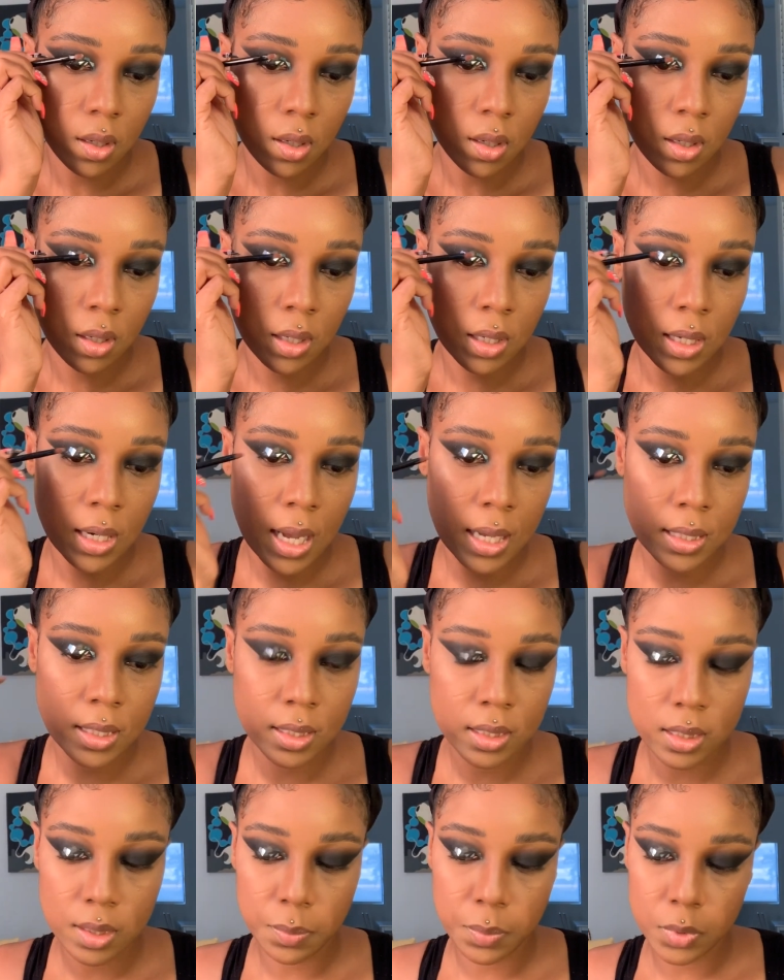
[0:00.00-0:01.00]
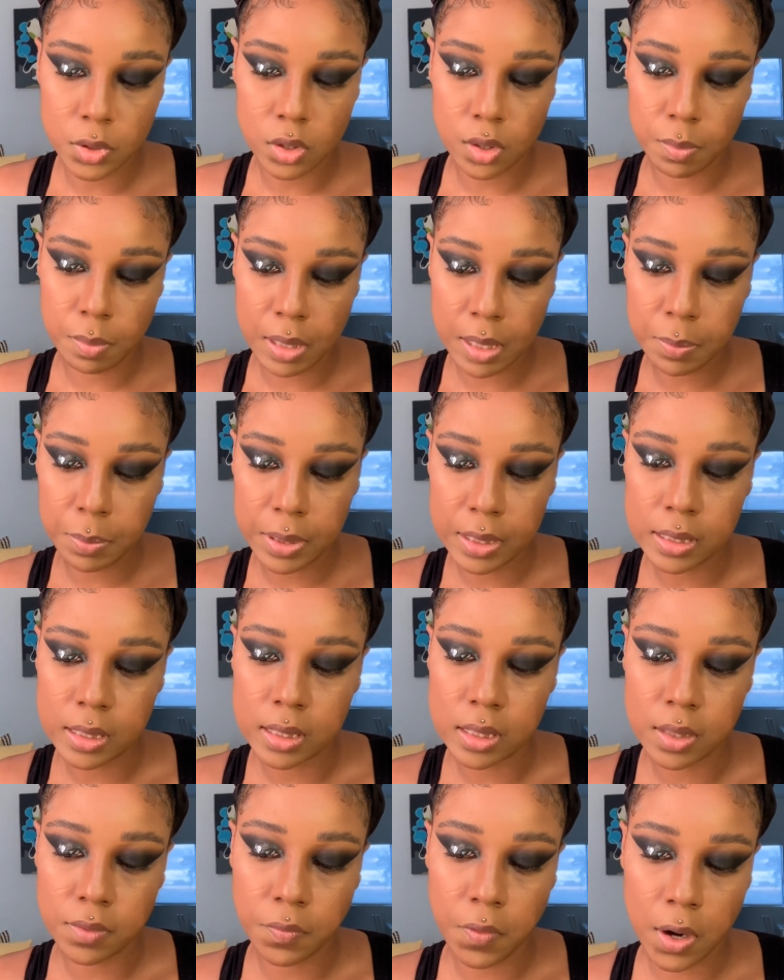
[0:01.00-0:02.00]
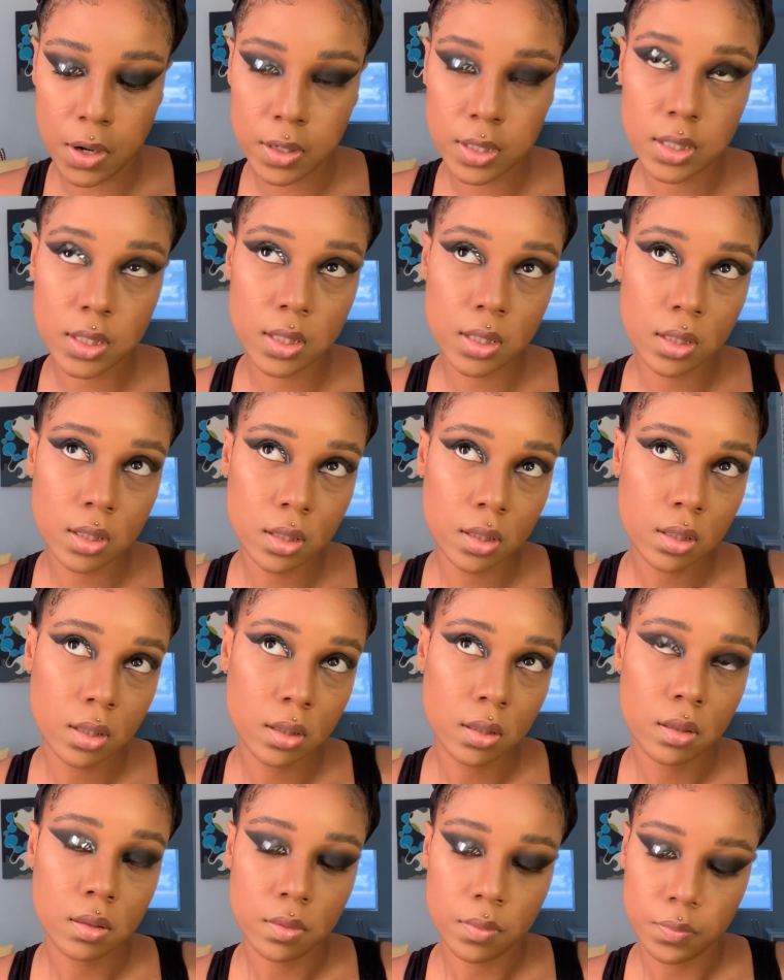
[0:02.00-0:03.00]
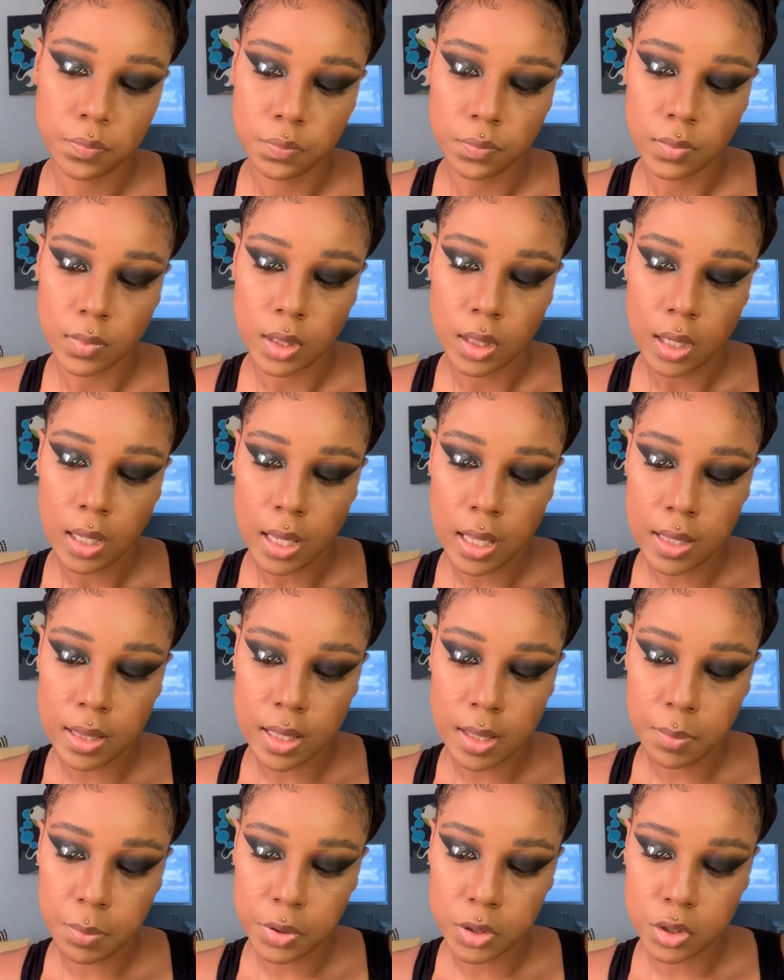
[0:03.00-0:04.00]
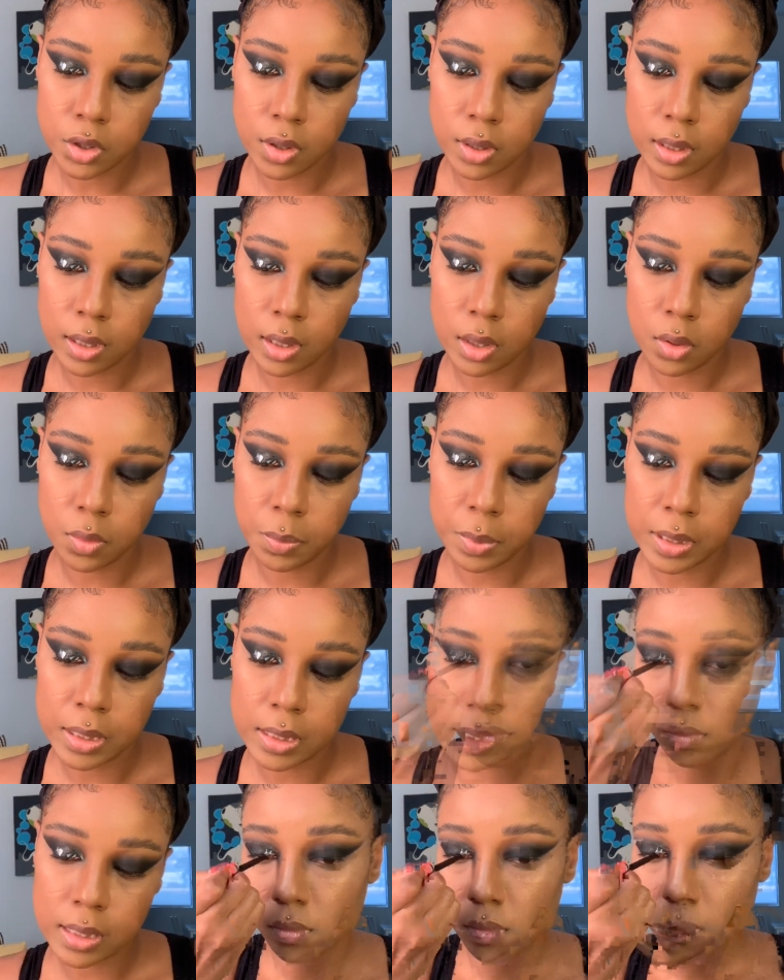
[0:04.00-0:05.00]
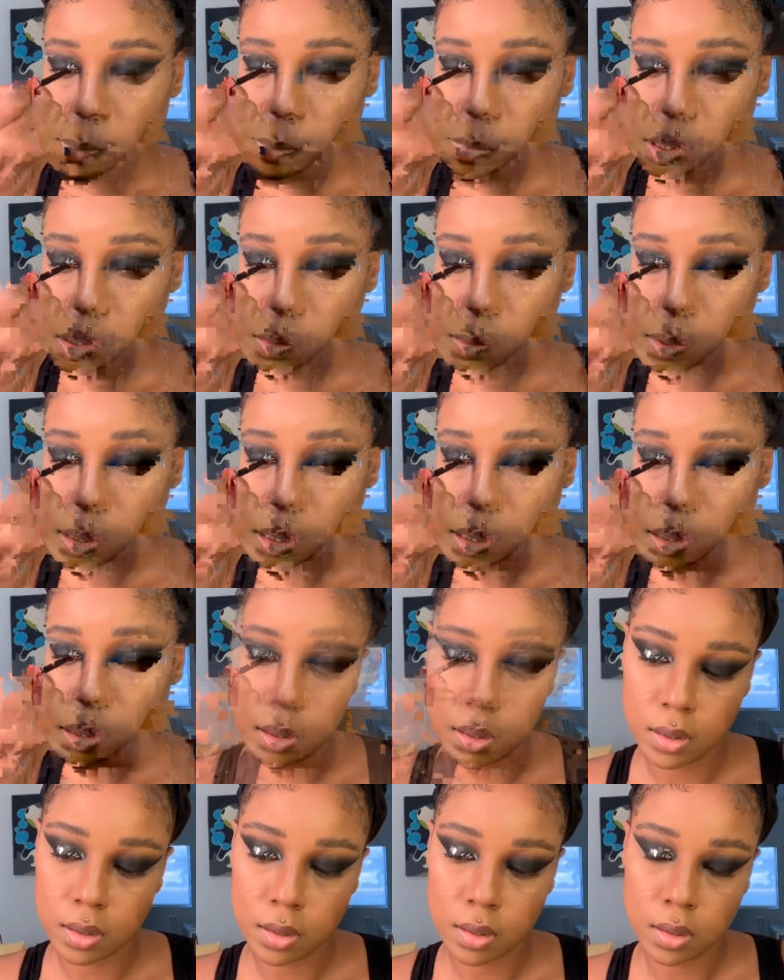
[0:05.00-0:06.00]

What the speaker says: A good idea is to put your big pieces first and then put your little pieces in between.